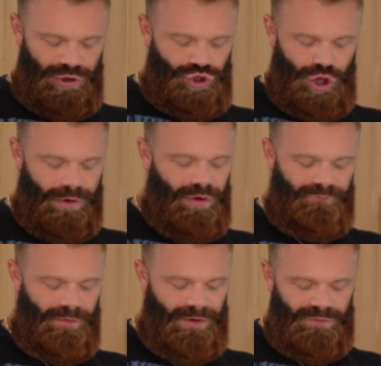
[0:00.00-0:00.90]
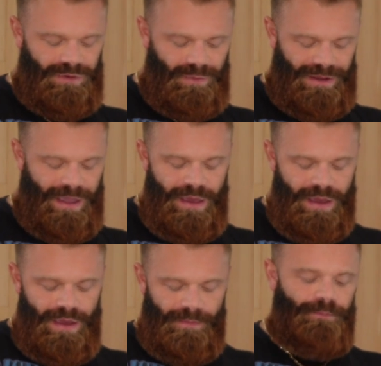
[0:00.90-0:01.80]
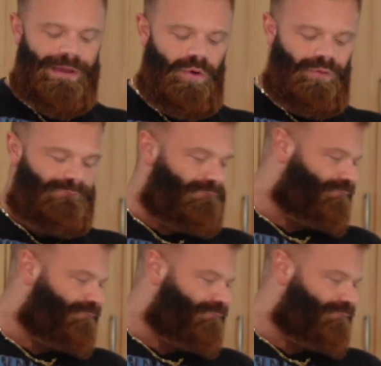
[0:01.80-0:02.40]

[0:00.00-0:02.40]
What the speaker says: and showing off the muscle that we built.